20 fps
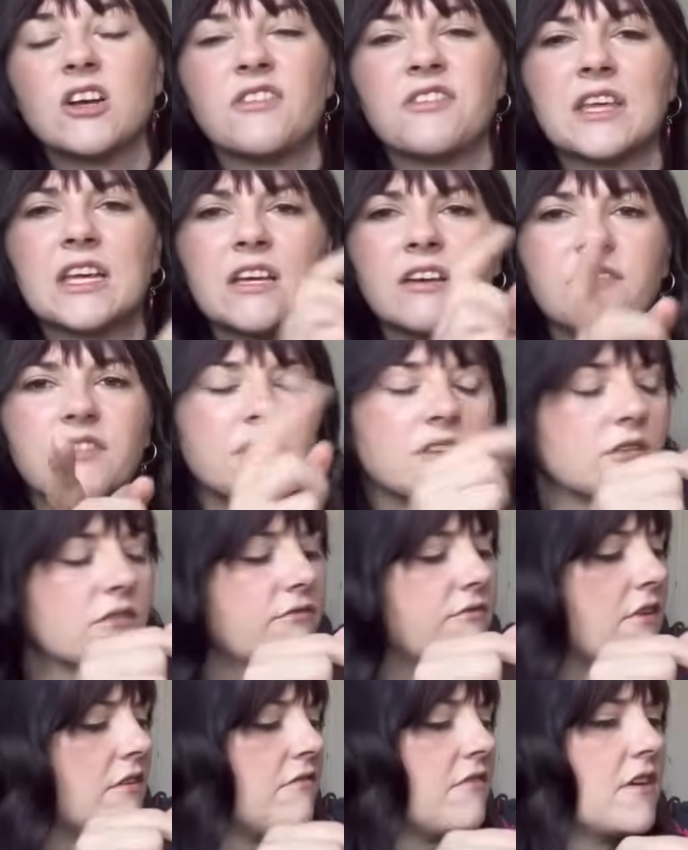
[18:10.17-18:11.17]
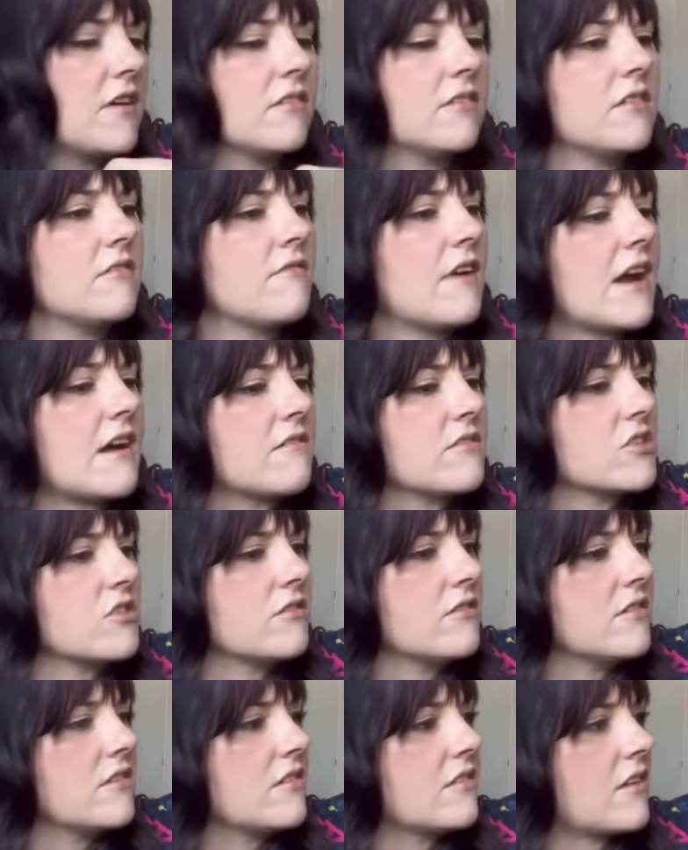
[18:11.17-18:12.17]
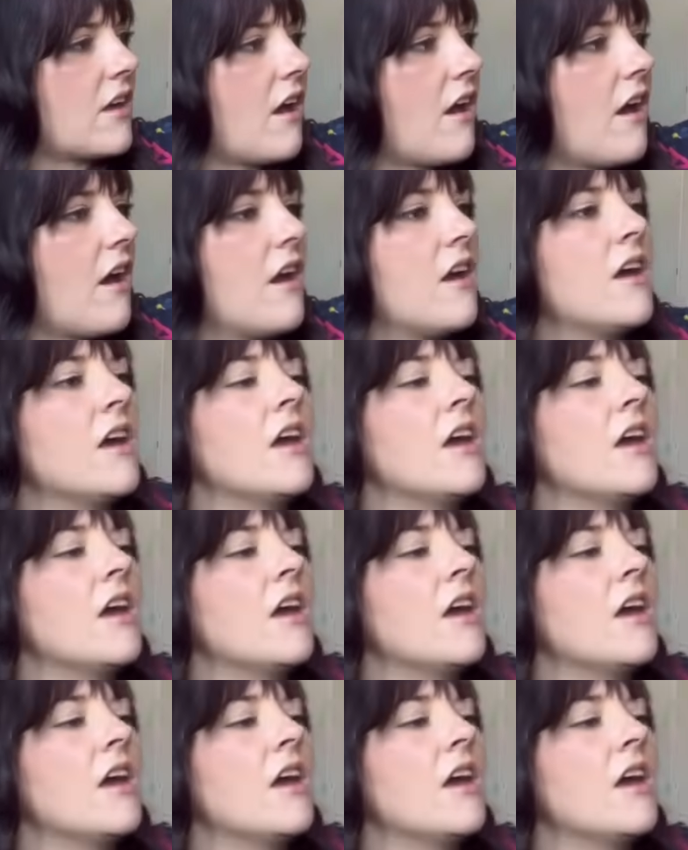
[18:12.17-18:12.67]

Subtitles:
I think I've reversed it round on the skirt,